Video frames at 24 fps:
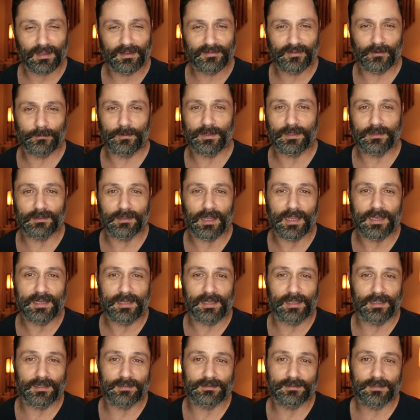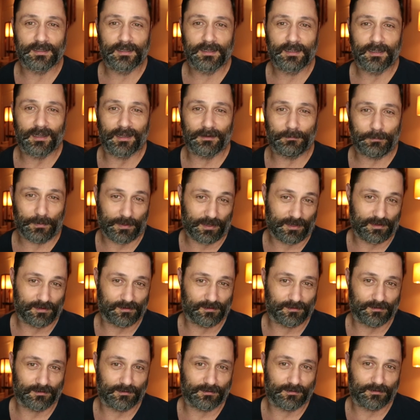if something like it
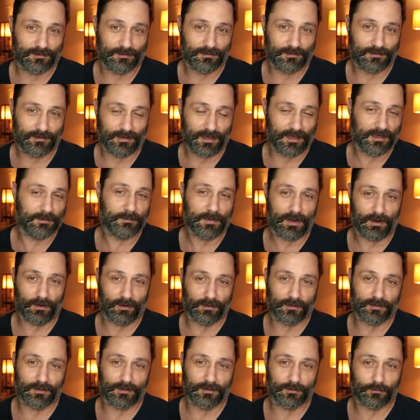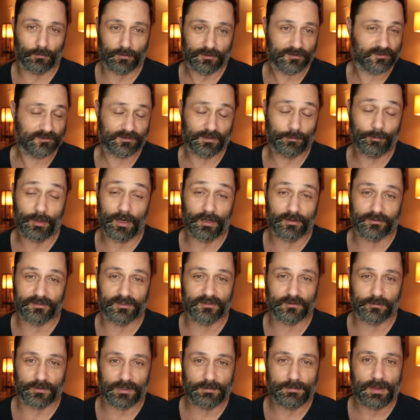appeared in America or somewhere else, it
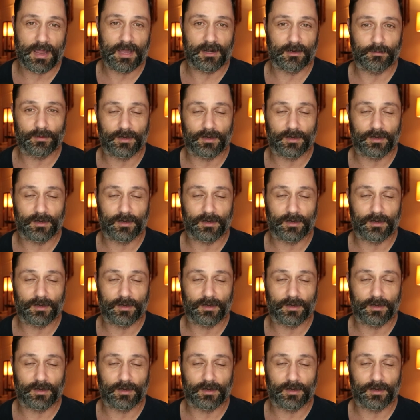doesn't really matter,